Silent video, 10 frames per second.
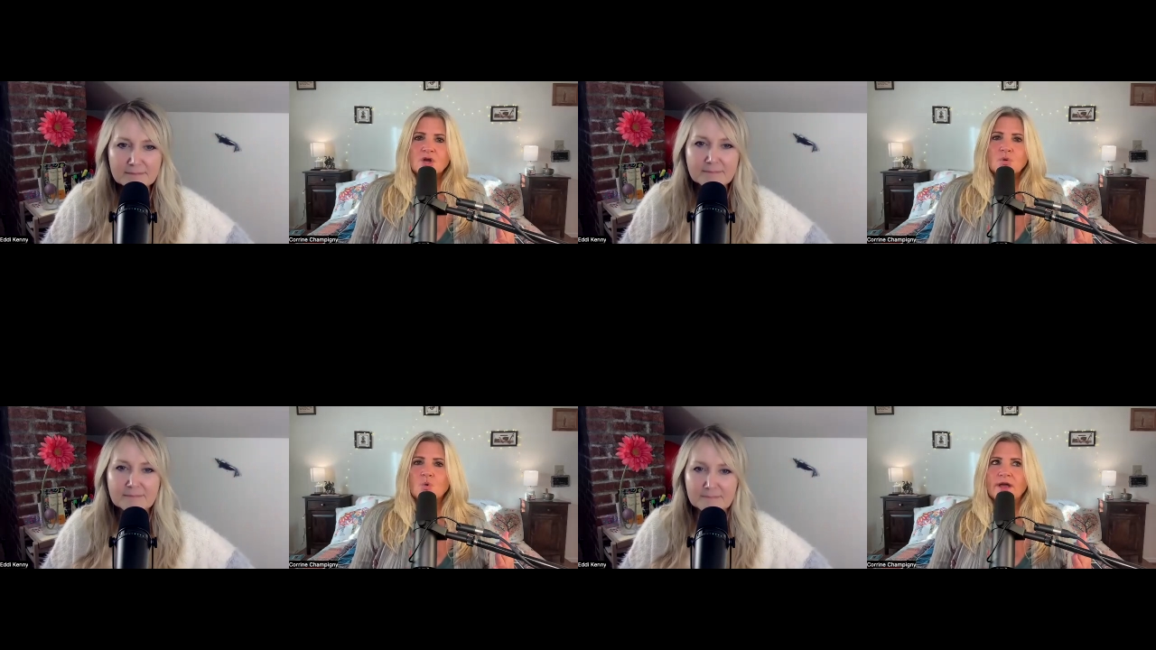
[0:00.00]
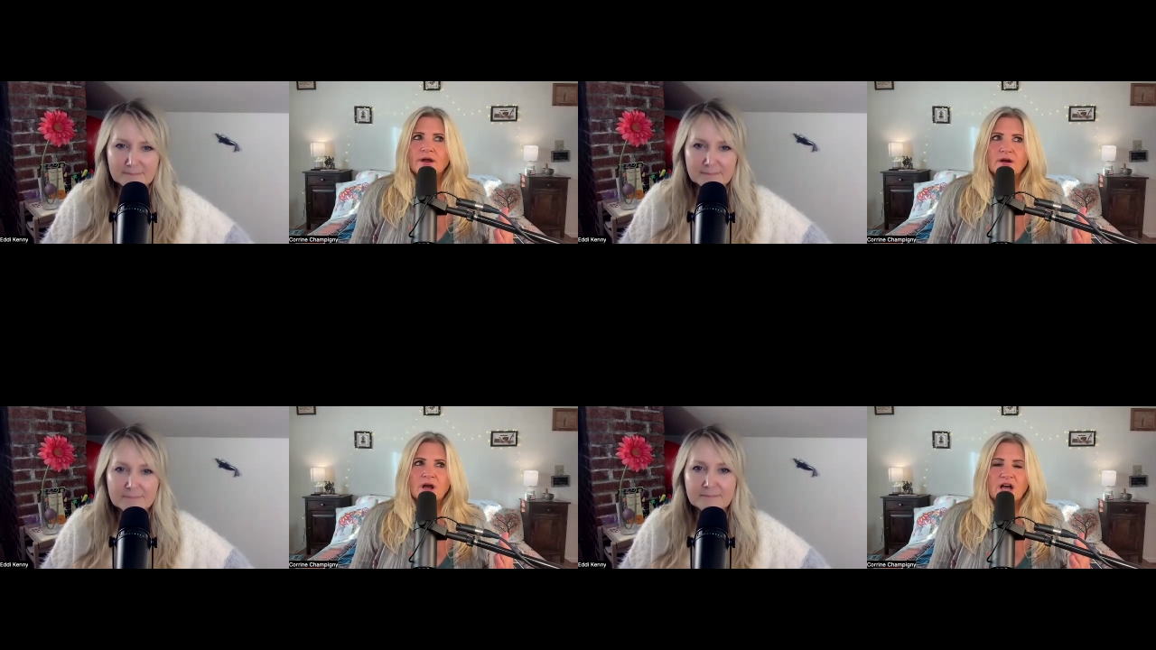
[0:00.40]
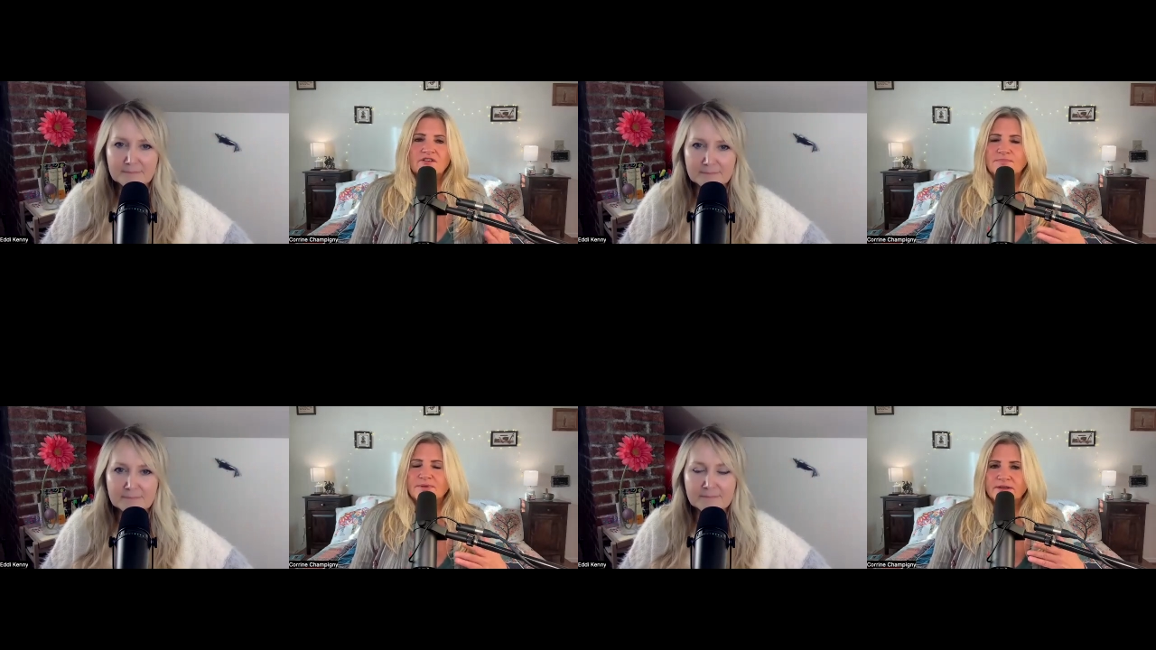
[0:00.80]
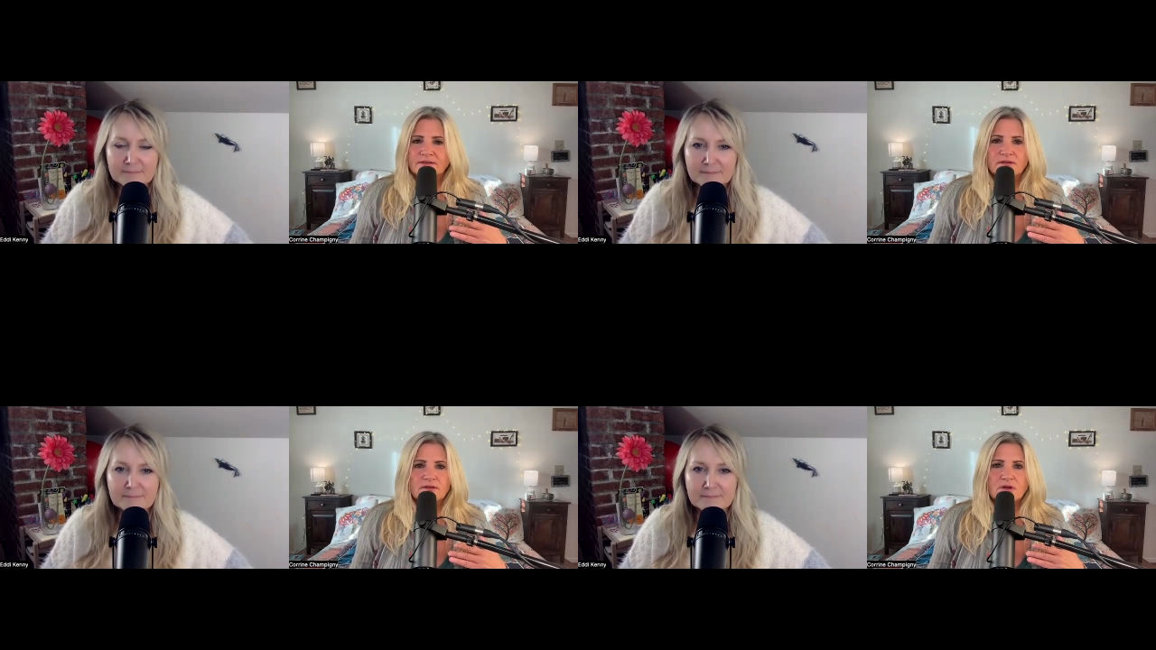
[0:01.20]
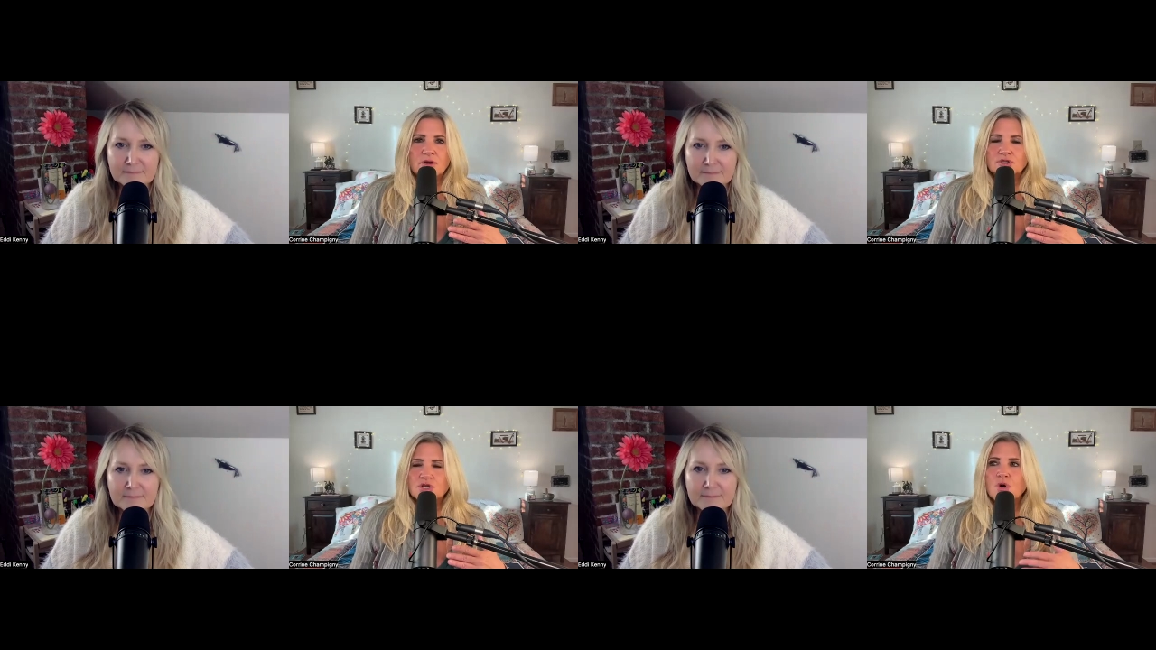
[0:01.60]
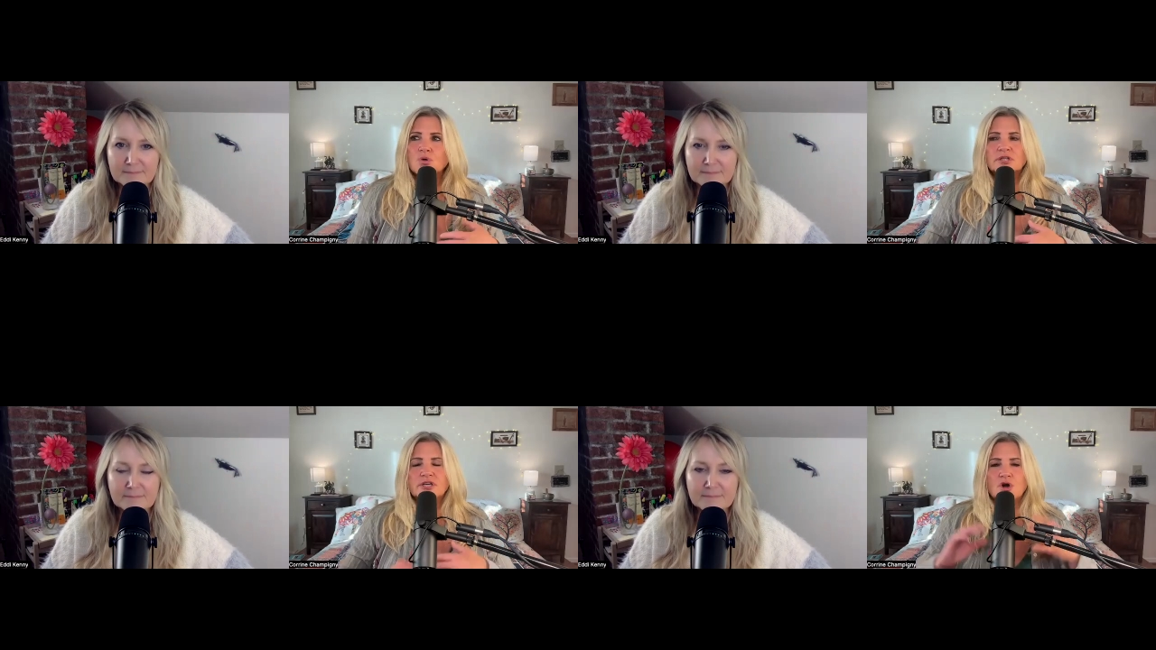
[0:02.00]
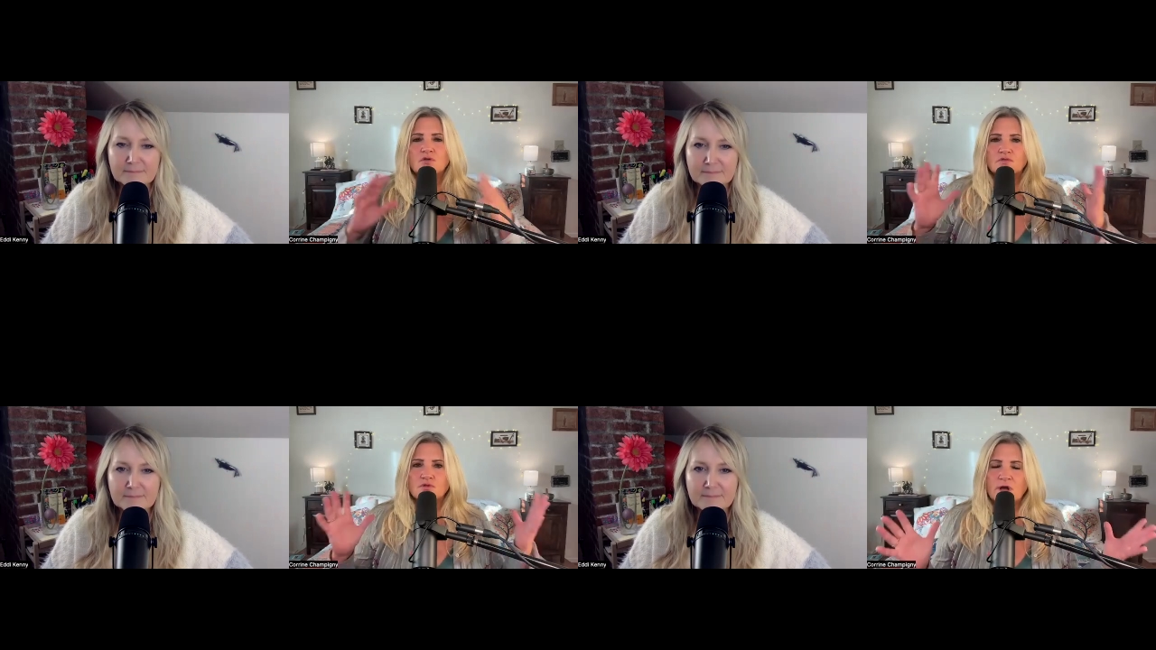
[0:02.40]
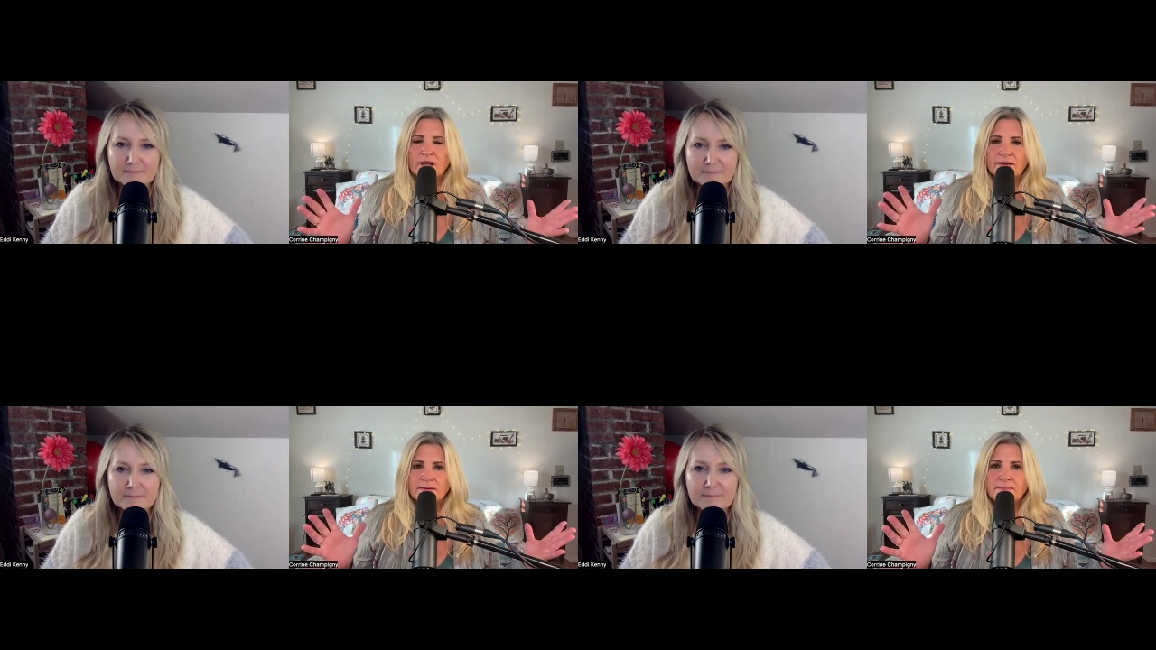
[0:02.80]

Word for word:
Speaker 1: where I've been totally overrun